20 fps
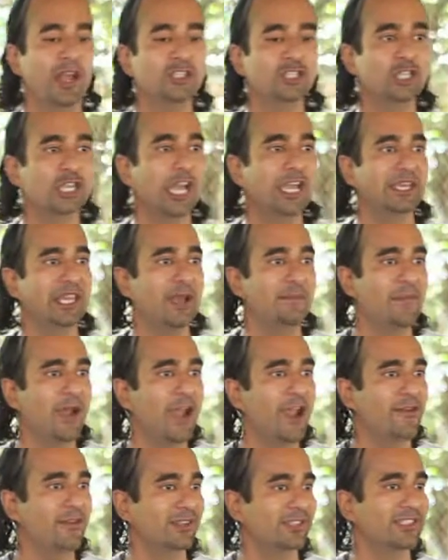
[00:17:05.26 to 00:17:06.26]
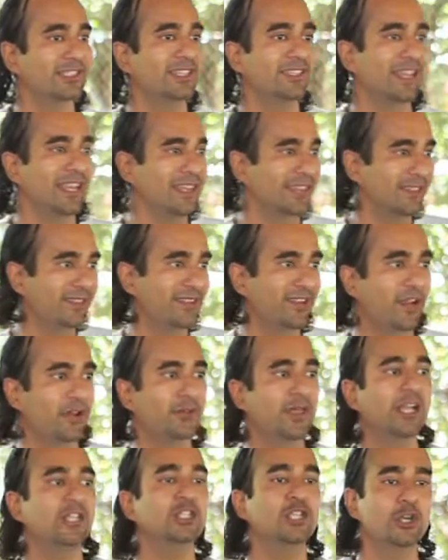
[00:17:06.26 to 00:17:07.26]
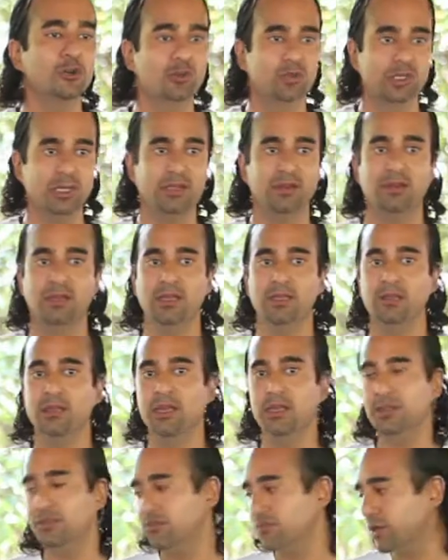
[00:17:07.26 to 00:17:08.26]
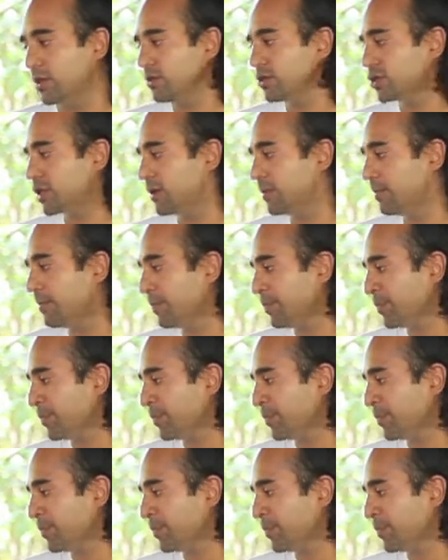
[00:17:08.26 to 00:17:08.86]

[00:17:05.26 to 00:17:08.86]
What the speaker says: educate their parents and then, you know, their children in the future.